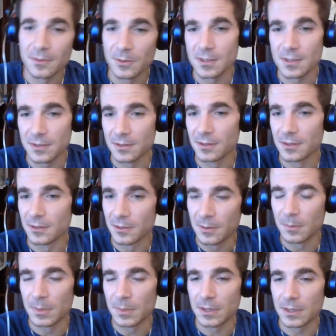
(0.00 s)
who is, a
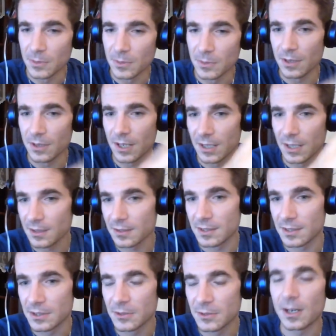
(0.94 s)
bit more like
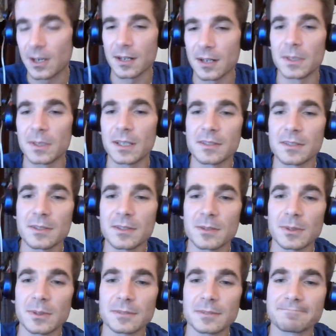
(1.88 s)
into R&B and
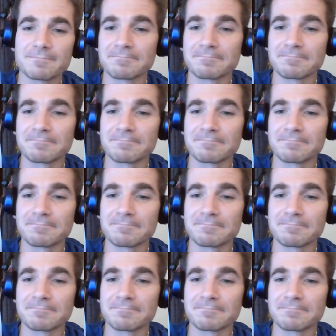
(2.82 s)
so on.